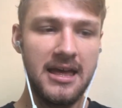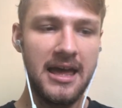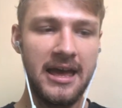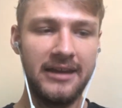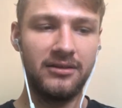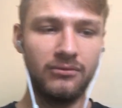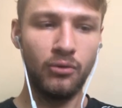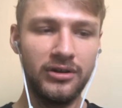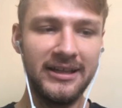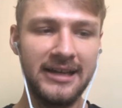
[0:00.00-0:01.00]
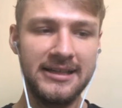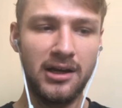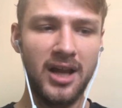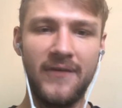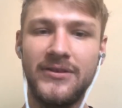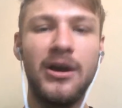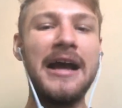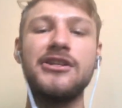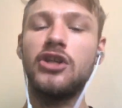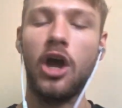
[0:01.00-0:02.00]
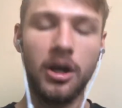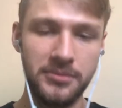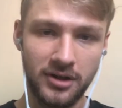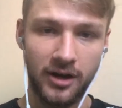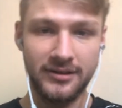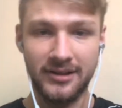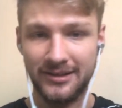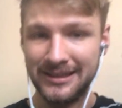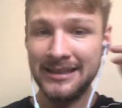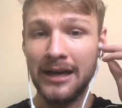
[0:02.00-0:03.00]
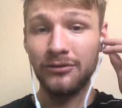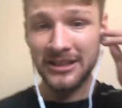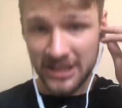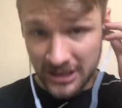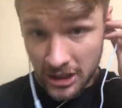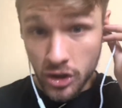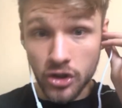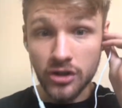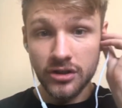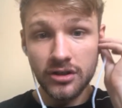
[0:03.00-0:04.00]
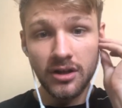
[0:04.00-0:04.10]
And what dictates our life is not our circumstances. It's our decisions